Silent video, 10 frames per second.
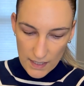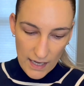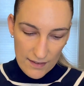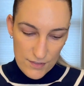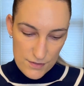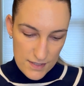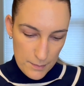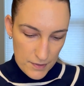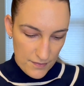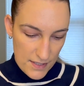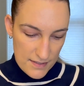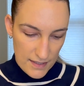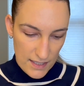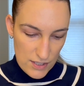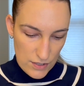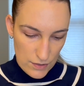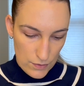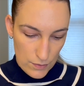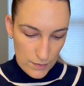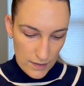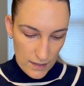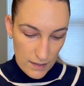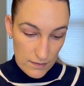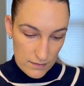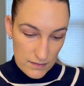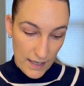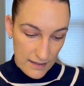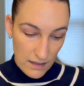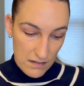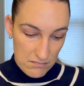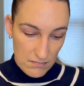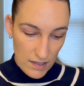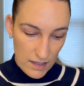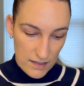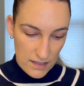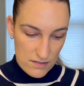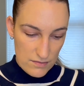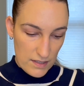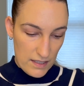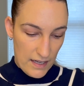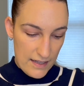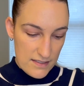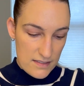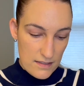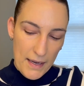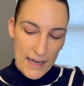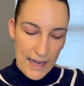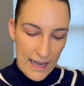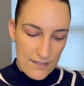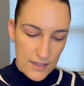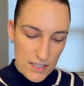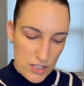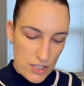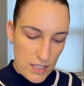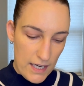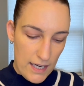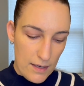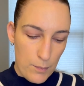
I've used it previously and I do like it. I think it's really nice. I have it in shade